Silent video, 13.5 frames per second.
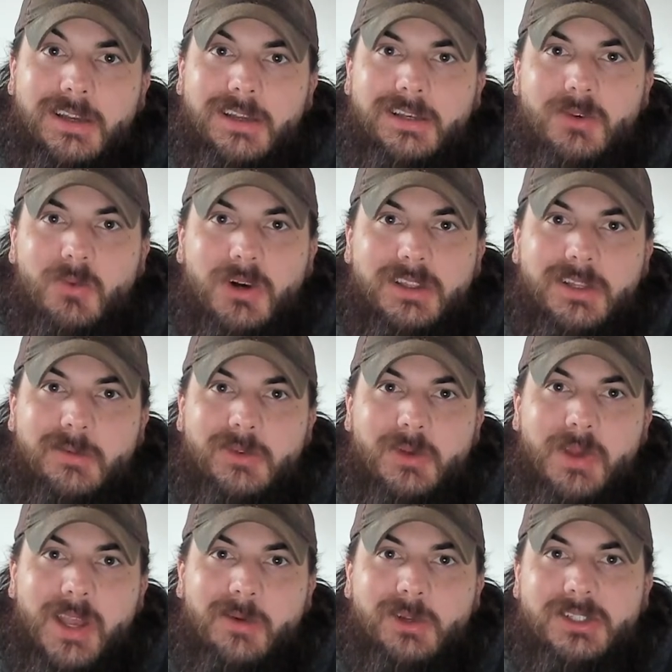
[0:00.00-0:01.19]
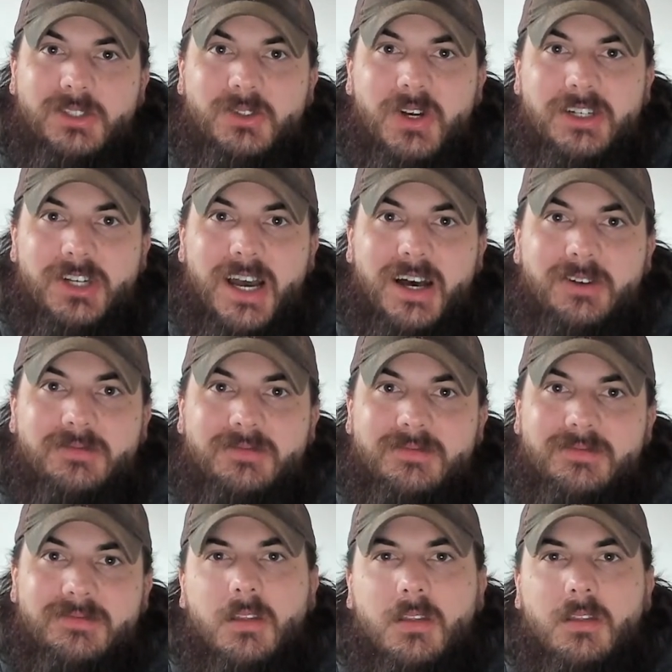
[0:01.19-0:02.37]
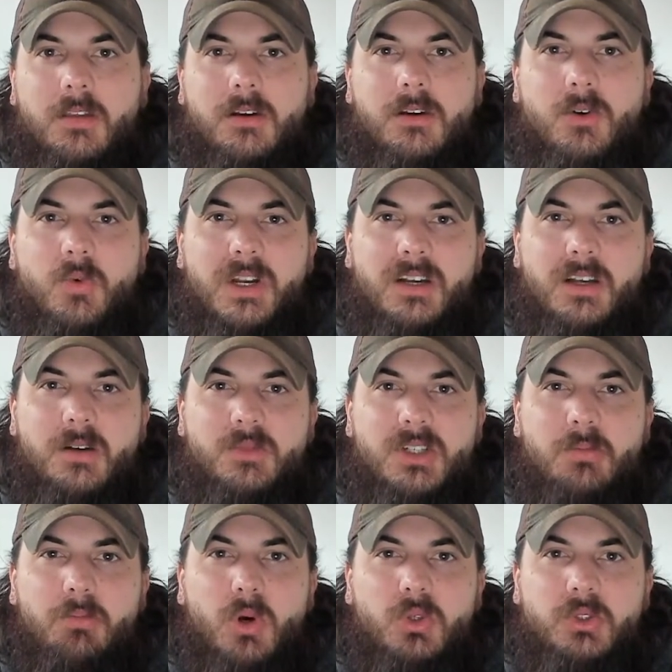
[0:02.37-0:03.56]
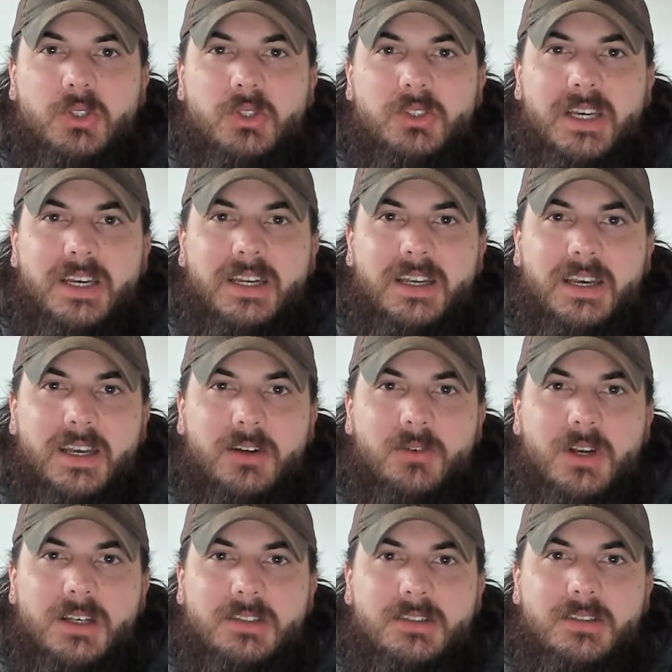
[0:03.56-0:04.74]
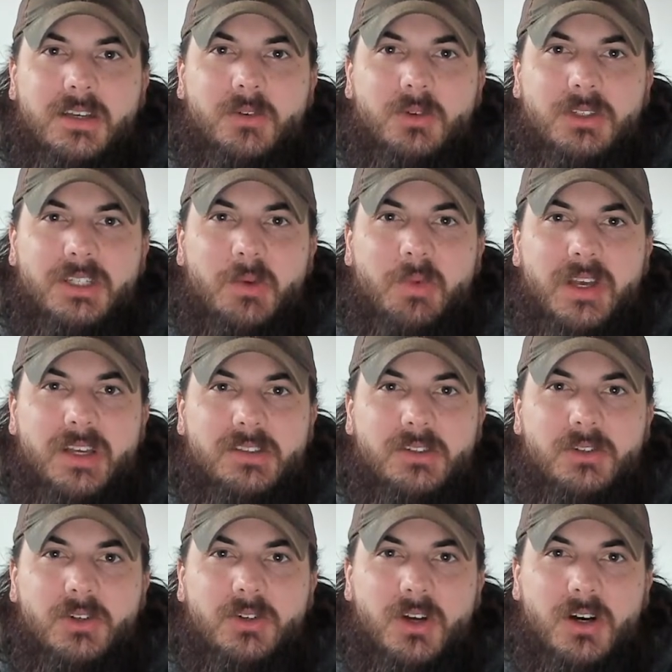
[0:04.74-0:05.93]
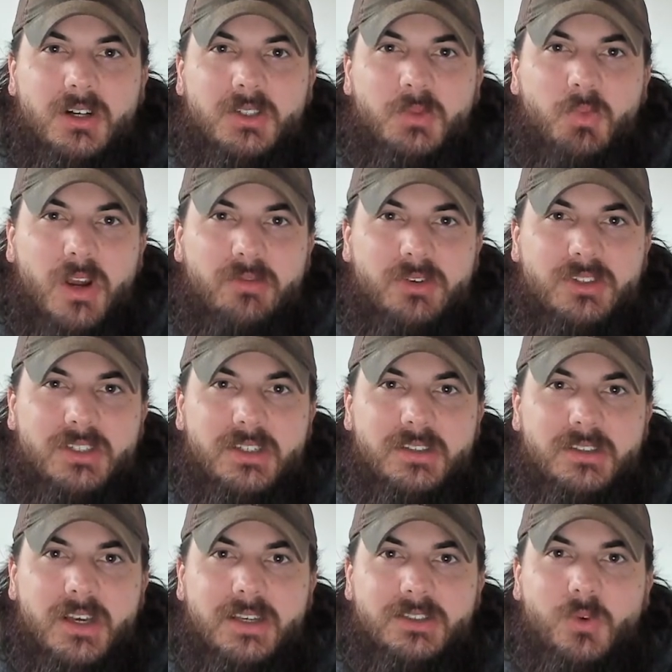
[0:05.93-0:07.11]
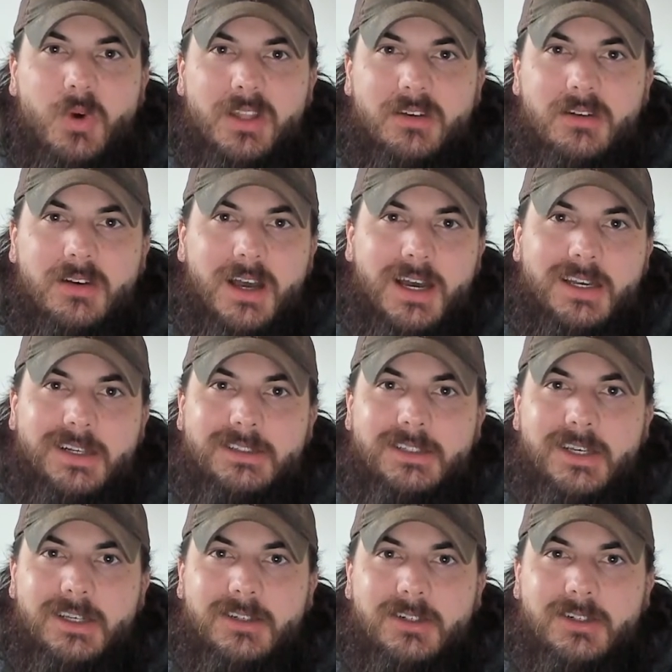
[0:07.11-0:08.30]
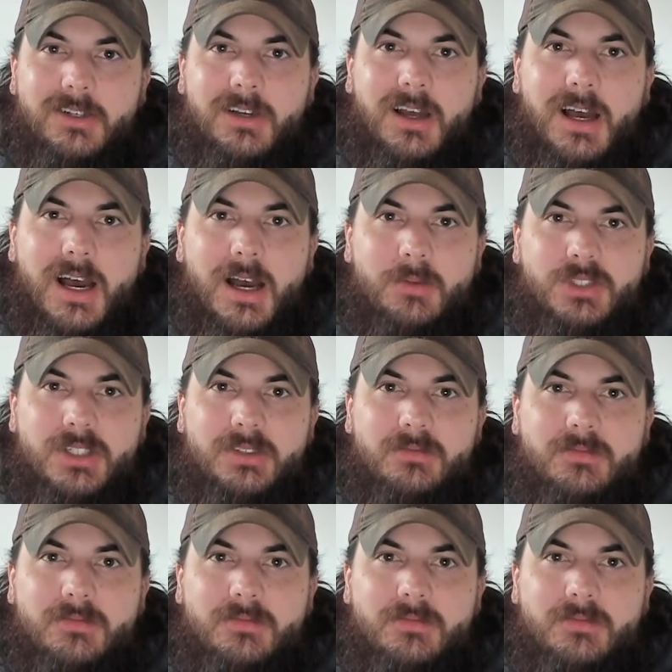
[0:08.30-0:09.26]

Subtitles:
and you want them to be able to stretch out. Third, when it comes to bolsters and headrests, it really depends on your dog's preferences as to whether or not it's a good option.